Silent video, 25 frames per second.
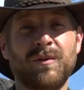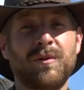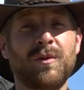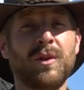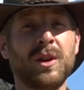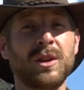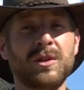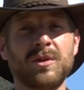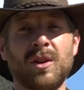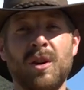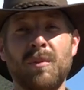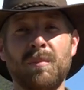For
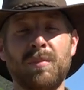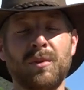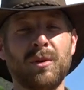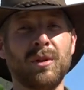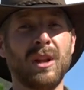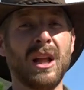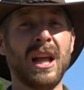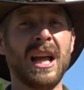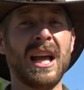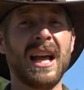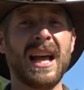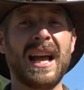example,
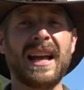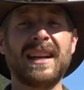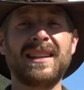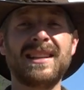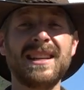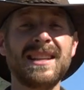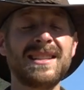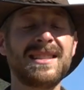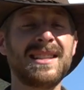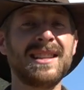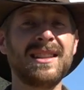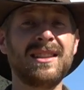a
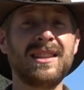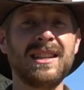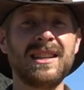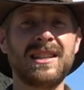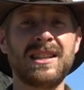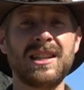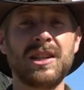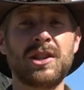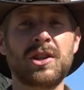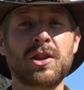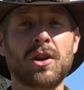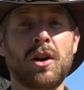
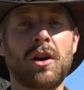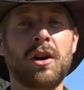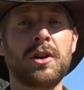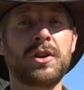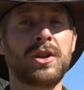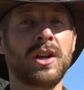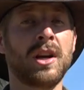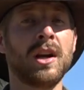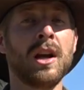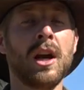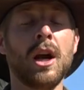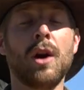DC-DC
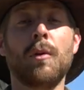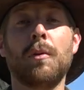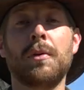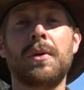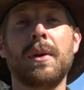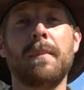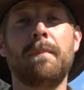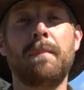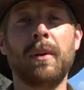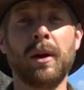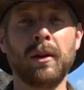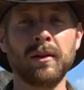charger with
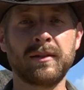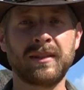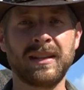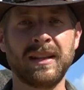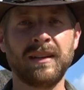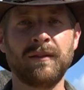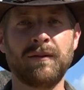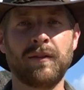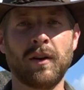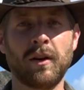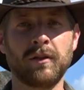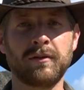a
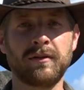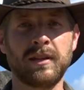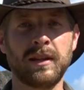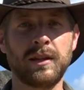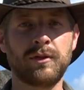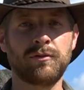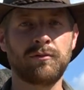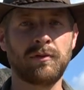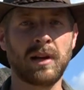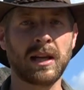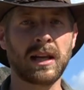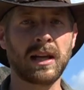built-in
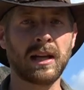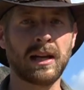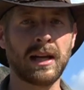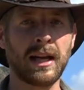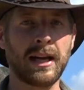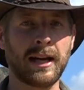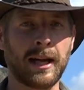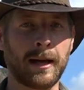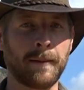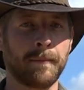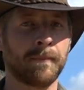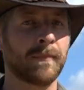voltage
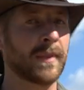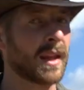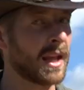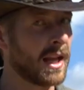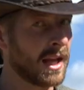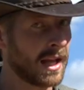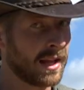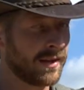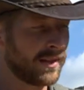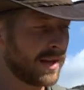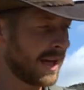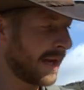regulator.
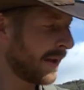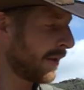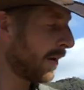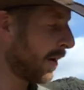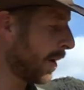The other